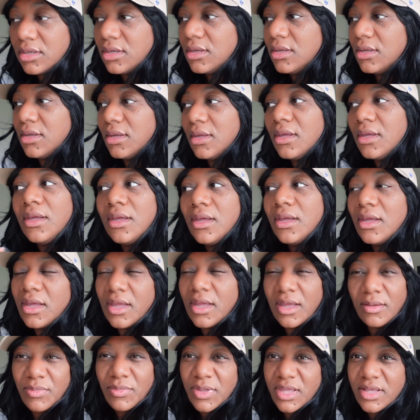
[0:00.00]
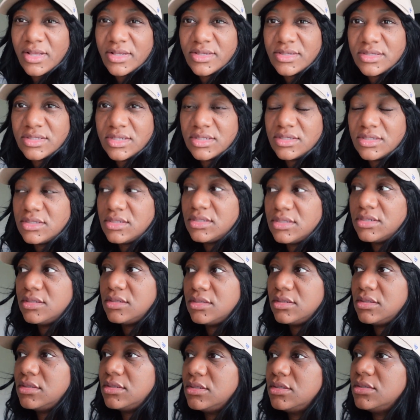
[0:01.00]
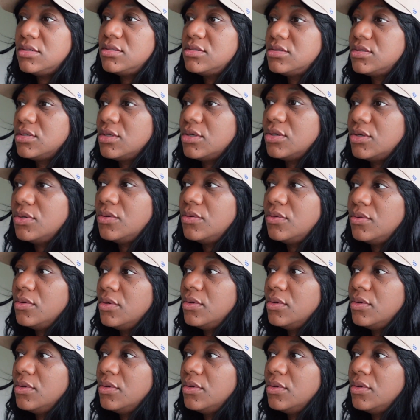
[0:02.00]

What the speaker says: and be consistent. So